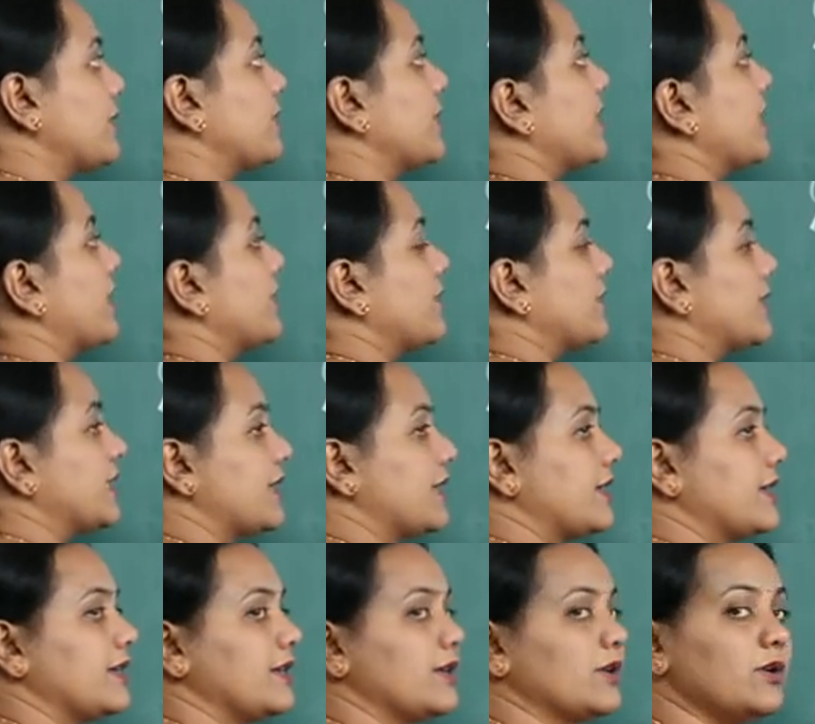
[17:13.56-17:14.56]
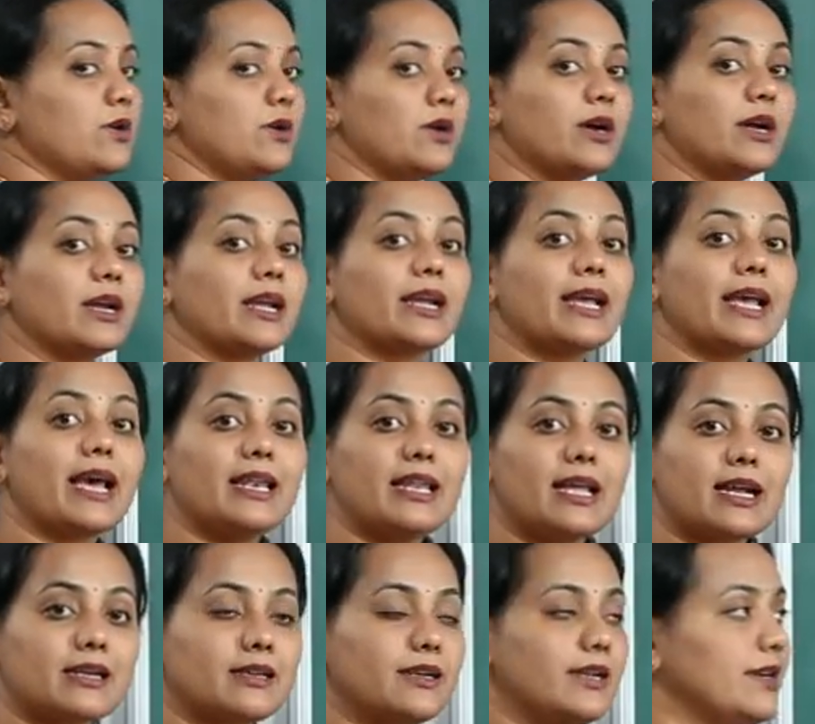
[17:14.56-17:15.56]
can be converted into
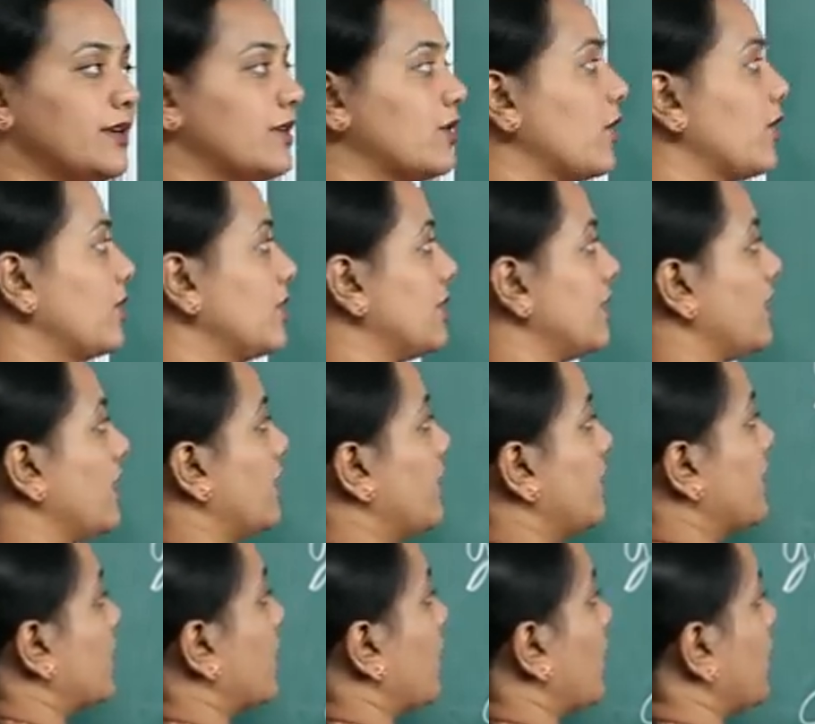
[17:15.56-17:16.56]
galactitol. We